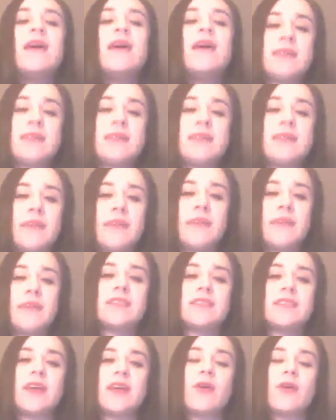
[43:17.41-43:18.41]
the time that
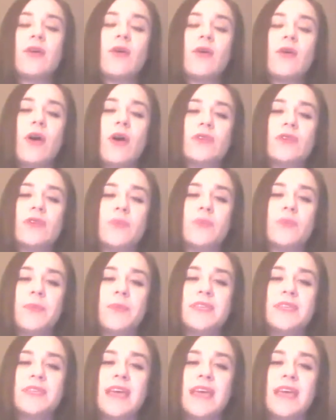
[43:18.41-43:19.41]
these tarot cards were
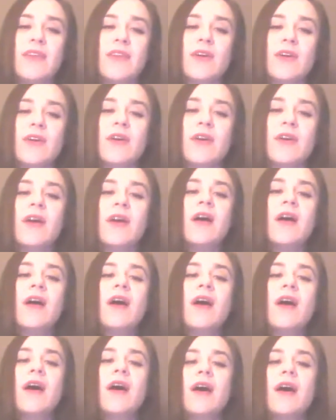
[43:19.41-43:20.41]
put together,
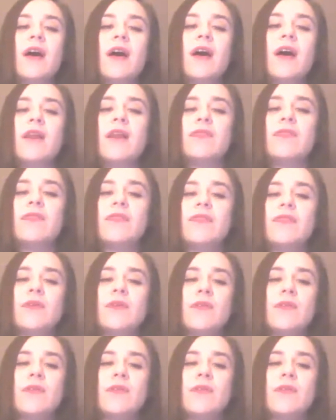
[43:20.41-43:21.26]
the